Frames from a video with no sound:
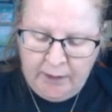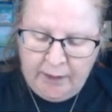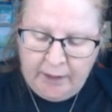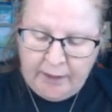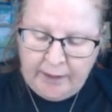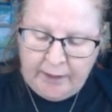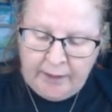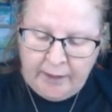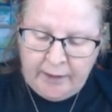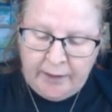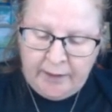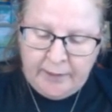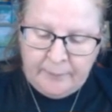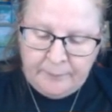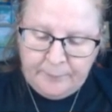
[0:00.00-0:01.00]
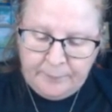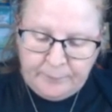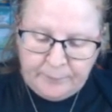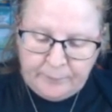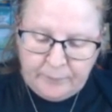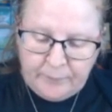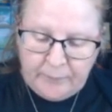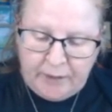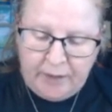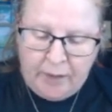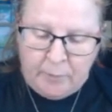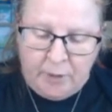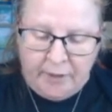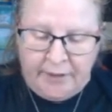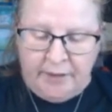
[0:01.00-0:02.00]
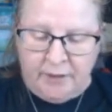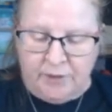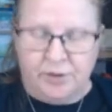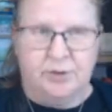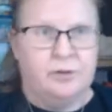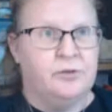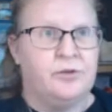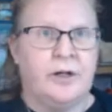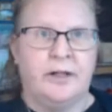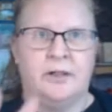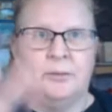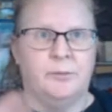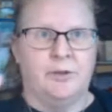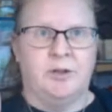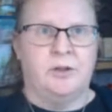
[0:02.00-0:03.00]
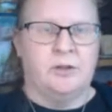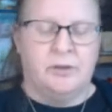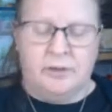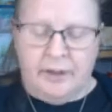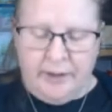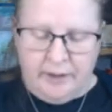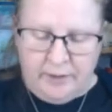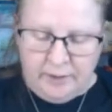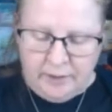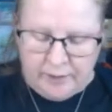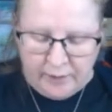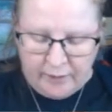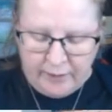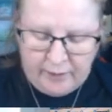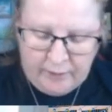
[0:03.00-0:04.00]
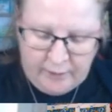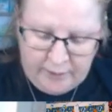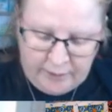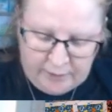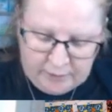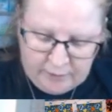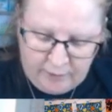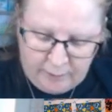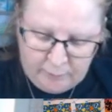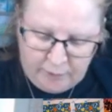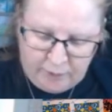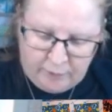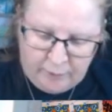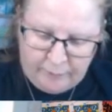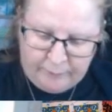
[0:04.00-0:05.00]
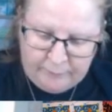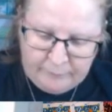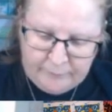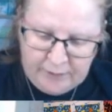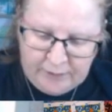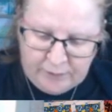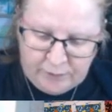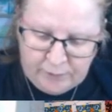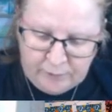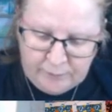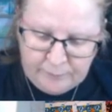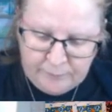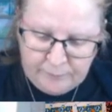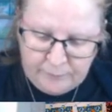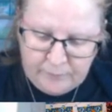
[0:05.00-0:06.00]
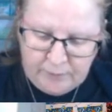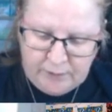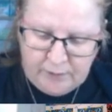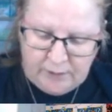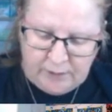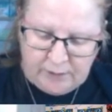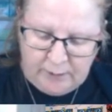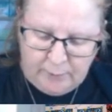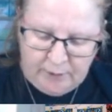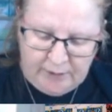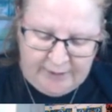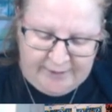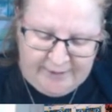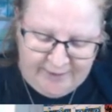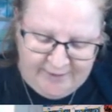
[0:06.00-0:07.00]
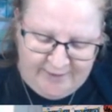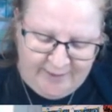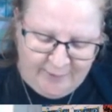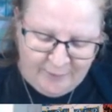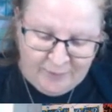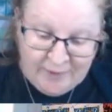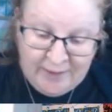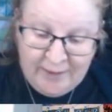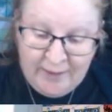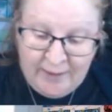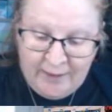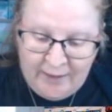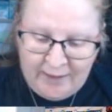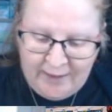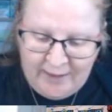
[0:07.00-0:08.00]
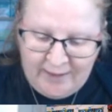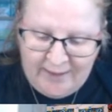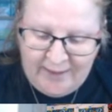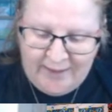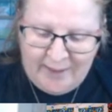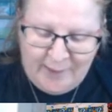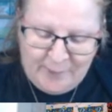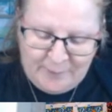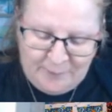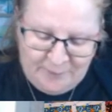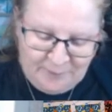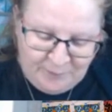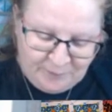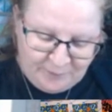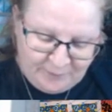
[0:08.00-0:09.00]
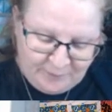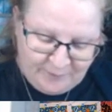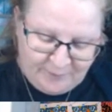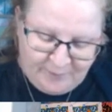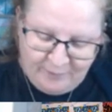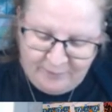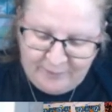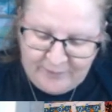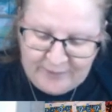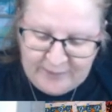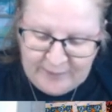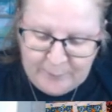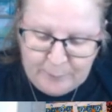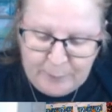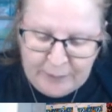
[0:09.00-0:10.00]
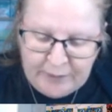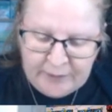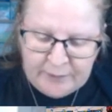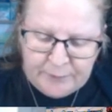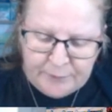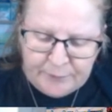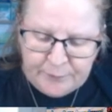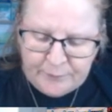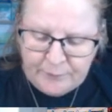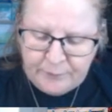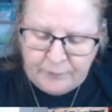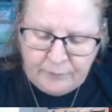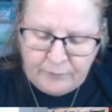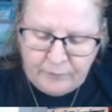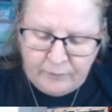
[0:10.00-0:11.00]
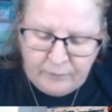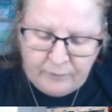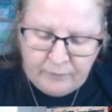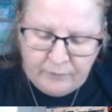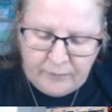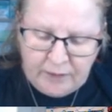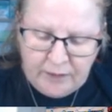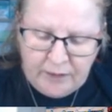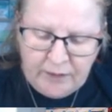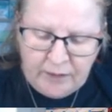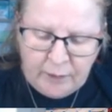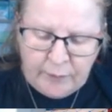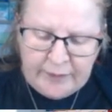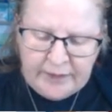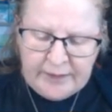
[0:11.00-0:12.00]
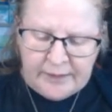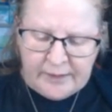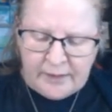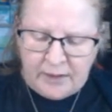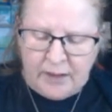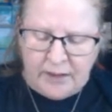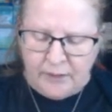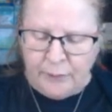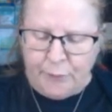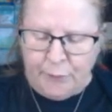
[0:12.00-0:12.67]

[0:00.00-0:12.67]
Mm-hmm. I'm not here to drag up dirt or anything, so I'm not going into dusty places. But, you know, it is a kind of...